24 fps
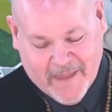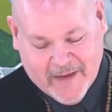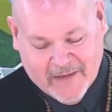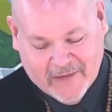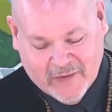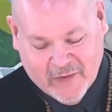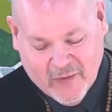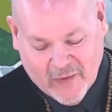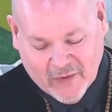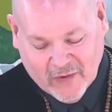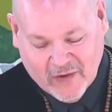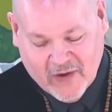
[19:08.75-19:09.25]

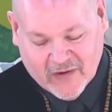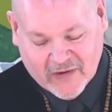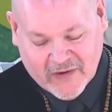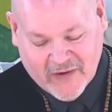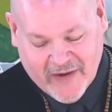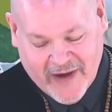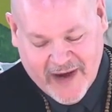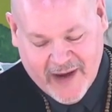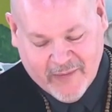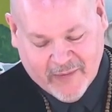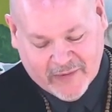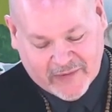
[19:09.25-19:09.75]
no longer
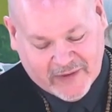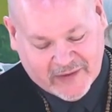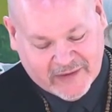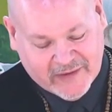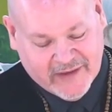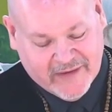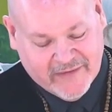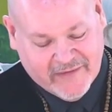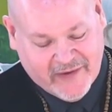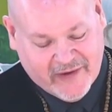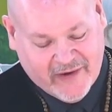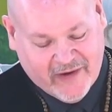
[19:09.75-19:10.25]
able to
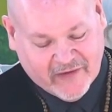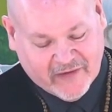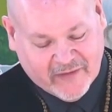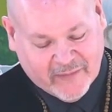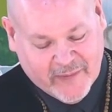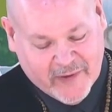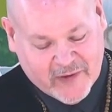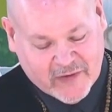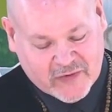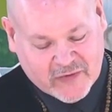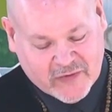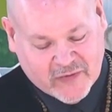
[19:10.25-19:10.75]
live in our
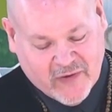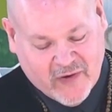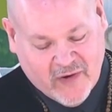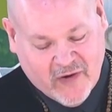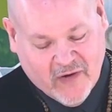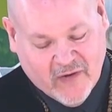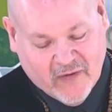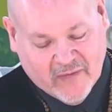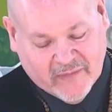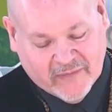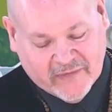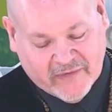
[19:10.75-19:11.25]
spiritual
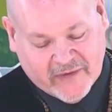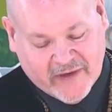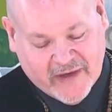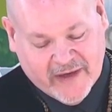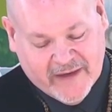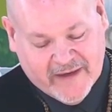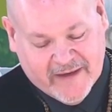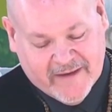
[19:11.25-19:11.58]
homes,